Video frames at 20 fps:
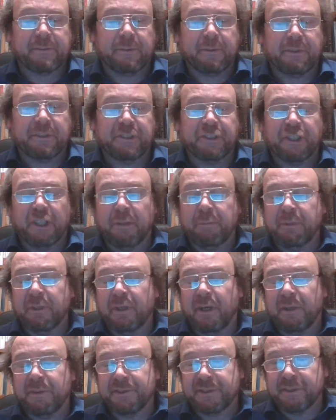or in German
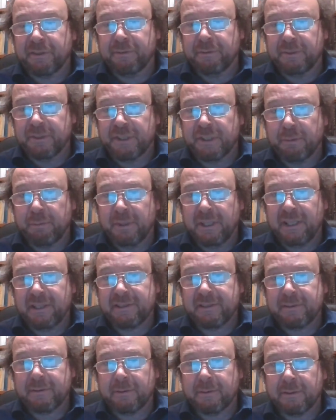außergewöhnliche
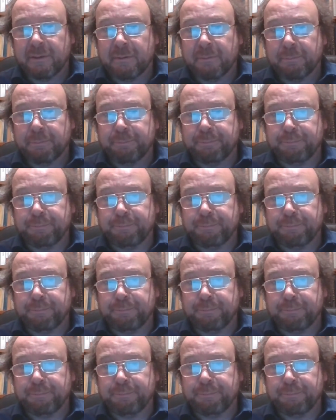Belastungen.